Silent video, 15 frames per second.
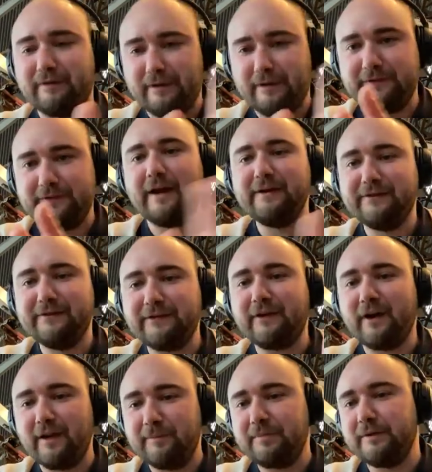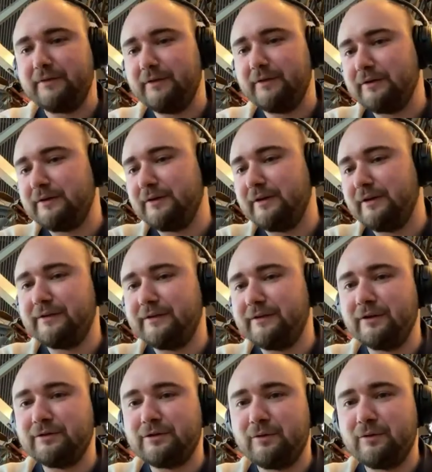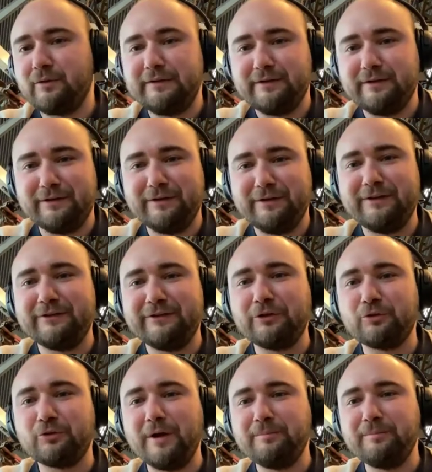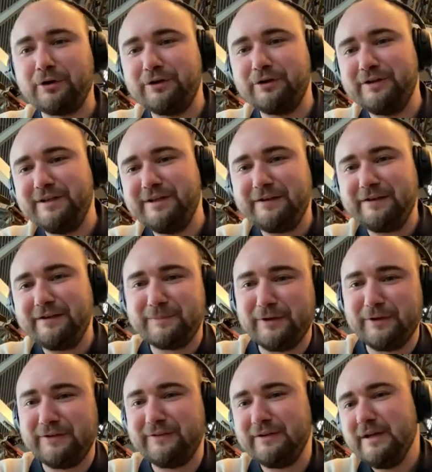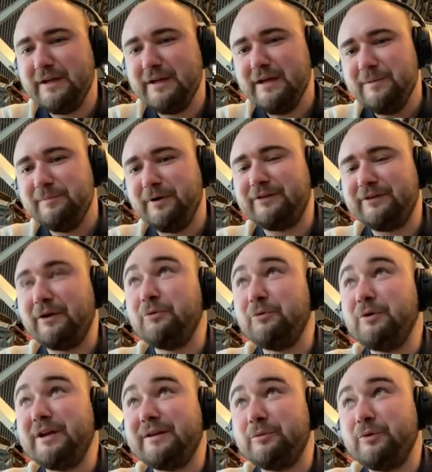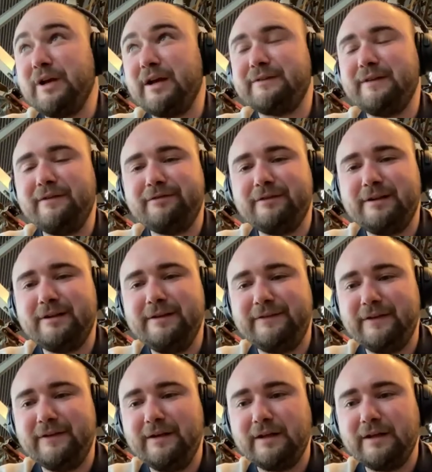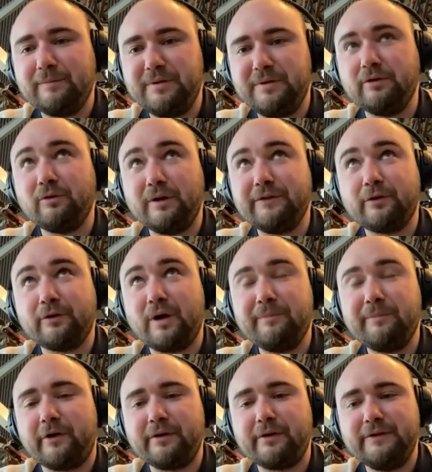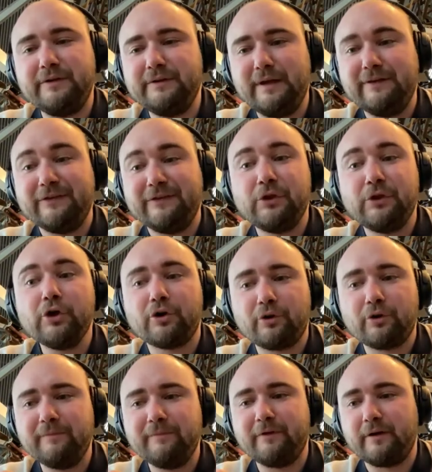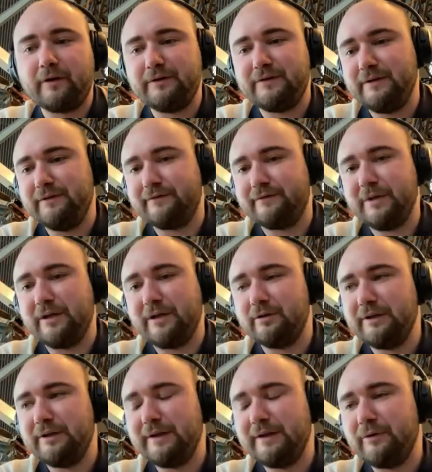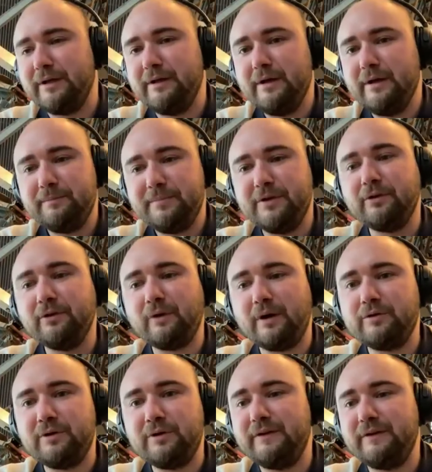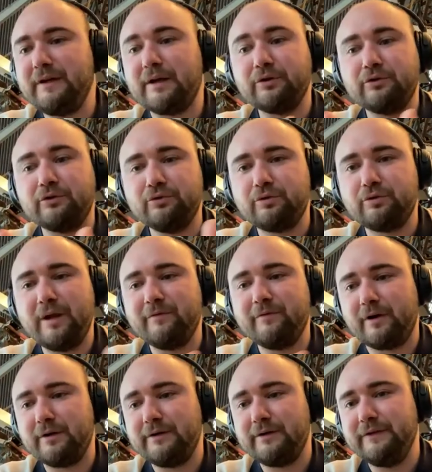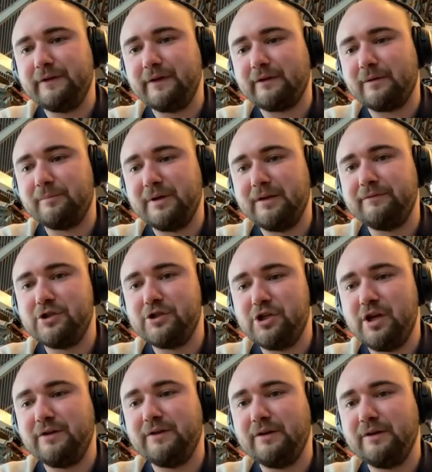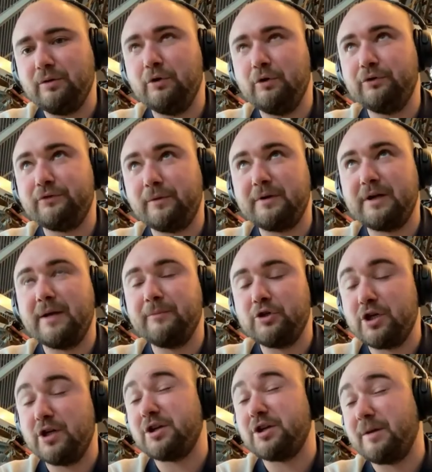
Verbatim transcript: Huh? It's Alsace hype. It's not. Uh, it's not quite. Uh, it's not quite Burgundy yet. But but uh, we we are definitely seeing that Pinot Noir is a great variety. Is the great variety, if I may call it that way. Pinot Noir and Riesling are the two great varieties that are mm-hmm. beneficiating the most from climate change.